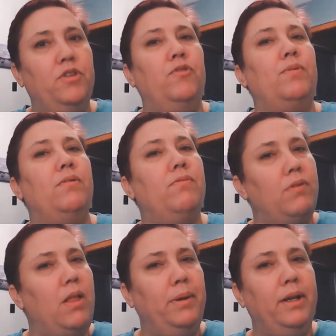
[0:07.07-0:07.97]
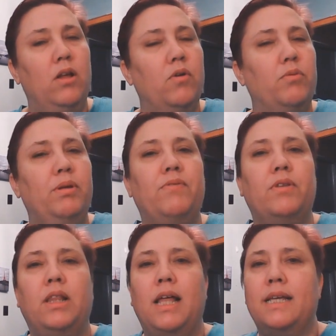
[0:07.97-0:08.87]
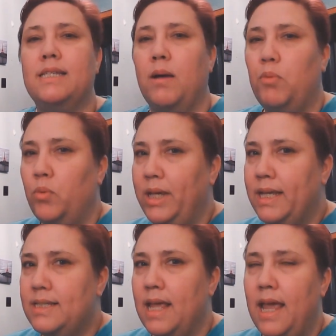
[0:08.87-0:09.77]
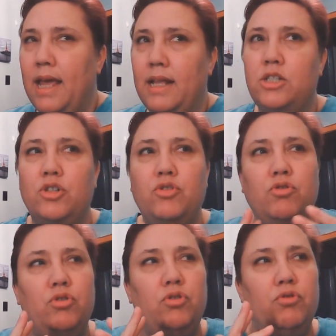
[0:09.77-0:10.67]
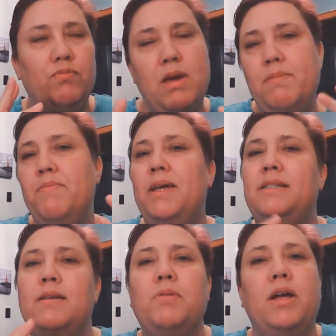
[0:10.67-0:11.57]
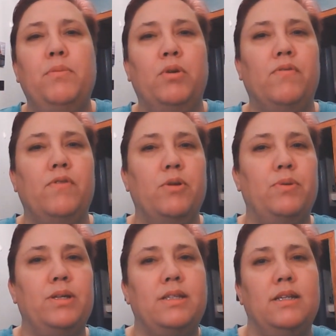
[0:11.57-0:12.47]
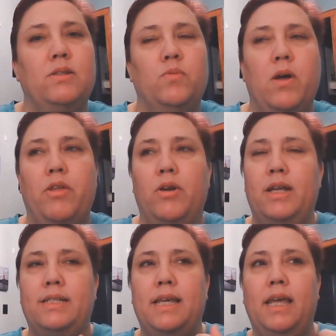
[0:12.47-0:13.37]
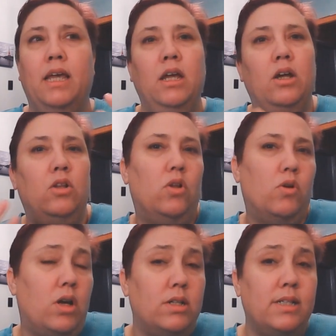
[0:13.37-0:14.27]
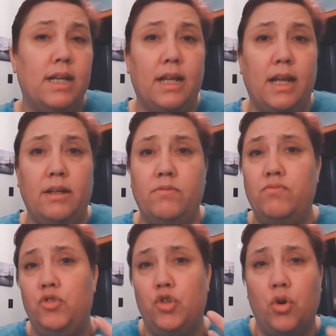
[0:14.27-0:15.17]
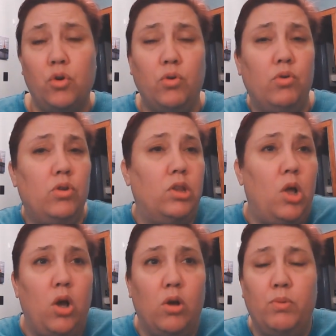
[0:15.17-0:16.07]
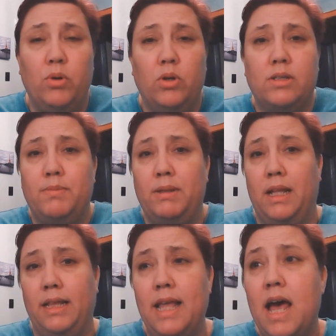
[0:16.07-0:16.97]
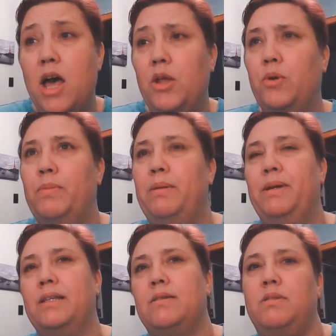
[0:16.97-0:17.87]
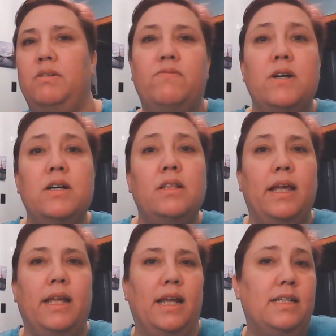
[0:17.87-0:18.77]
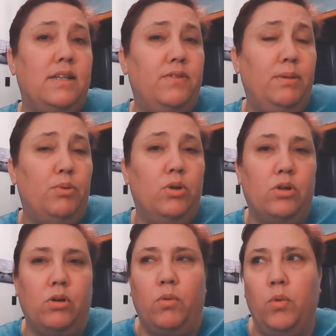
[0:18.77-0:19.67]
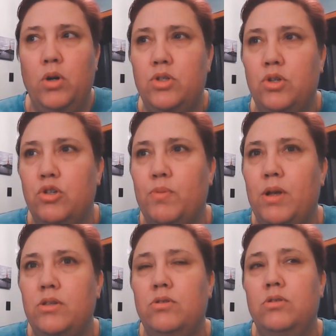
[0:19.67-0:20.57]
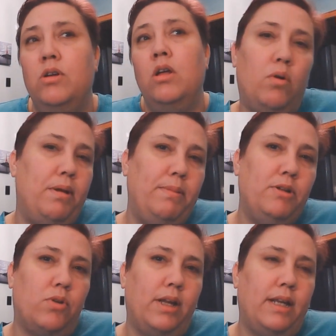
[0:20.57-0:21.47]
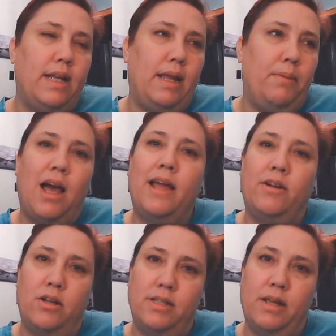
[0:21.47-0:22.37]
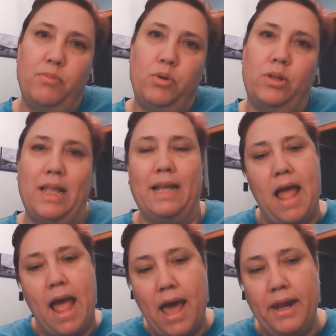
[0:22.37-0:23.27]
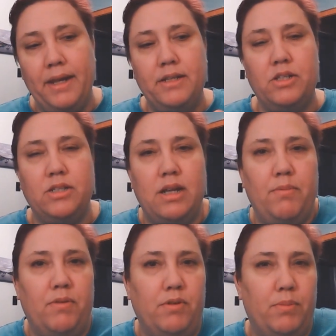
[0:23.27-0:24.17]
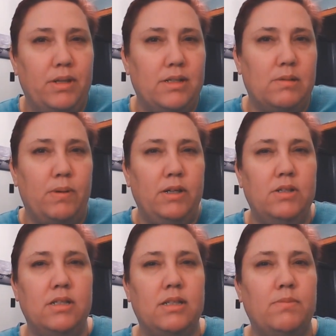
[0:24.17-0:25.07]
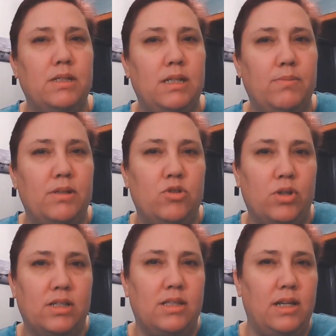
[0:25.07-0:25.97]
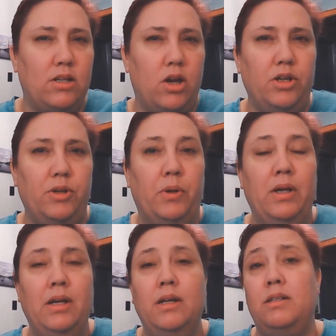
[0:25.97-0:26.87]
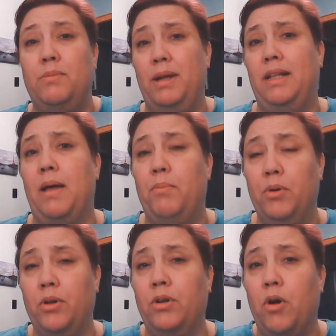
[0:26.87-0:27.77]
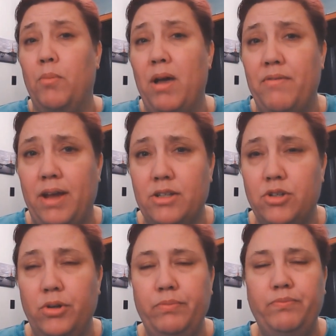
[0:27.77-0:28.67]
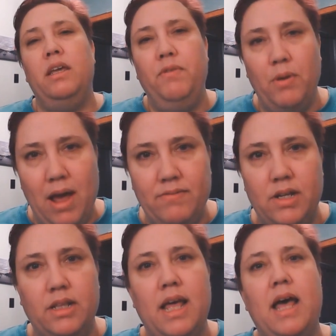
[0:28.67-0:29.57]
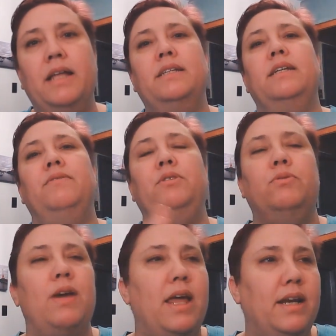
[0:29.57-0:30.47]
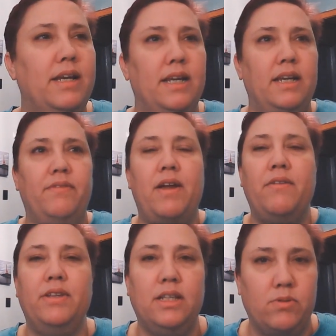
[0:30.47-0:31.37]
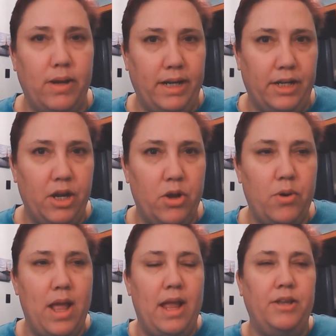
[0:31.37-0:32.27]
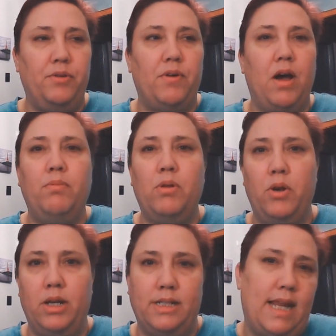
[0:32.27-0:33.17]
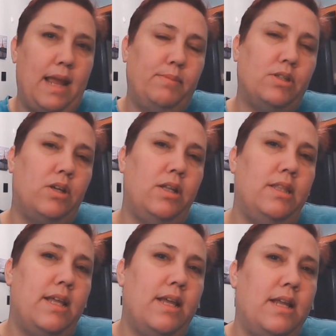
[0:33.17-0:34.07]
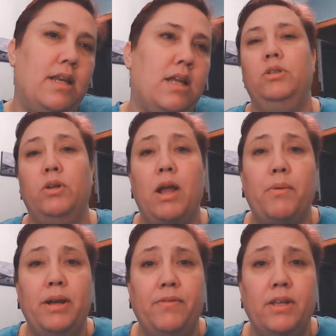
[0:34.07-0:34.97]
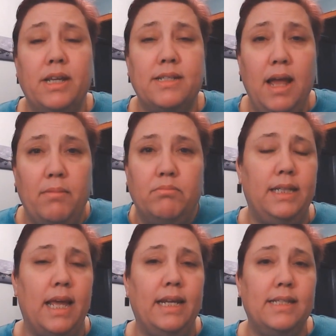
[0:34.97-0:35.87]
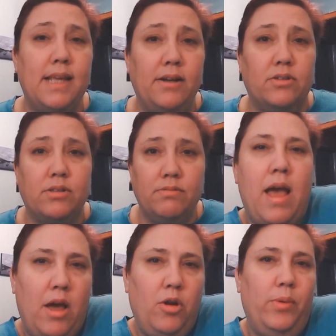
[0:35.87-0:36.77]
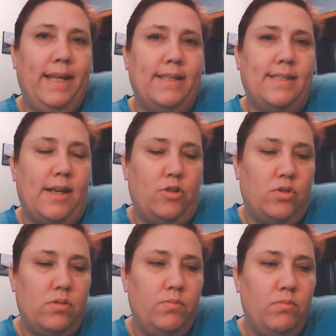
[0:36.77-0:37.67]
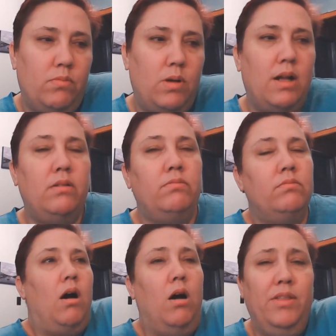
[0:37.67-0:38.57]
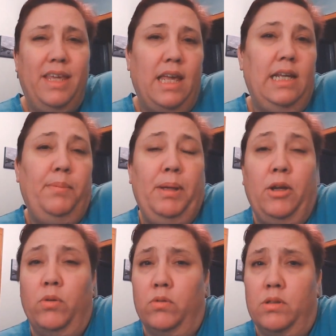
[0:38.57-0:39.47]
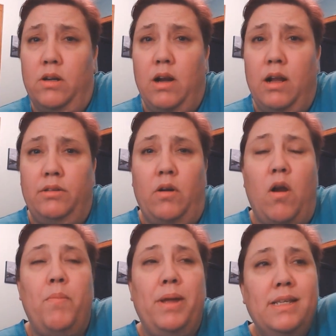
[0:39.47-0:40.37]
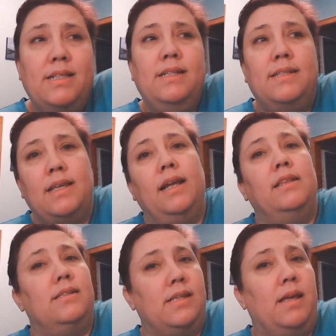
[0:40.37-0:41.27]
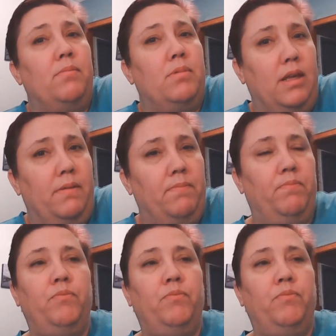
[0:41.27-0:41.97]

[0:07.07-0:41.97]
you've been following along with me for the last couple weeks and you've maybe made some kind of book for your business, whether it's a low content kind of journal, log book, something like that, or maybe it's something fun like an activity book or a word search puzzle. Or maybe you created a high content book that added to the depth of your business by using some of the tips and tricks that I taught you to make that book go by faster. If you have done that, if you've edited, if everything's ready to go and you've uploaded it to Amazon, then you're now ready for the next step, getting sales. How do we get sales? Well, all the KDP gurus that are out there are basically saying the same thing.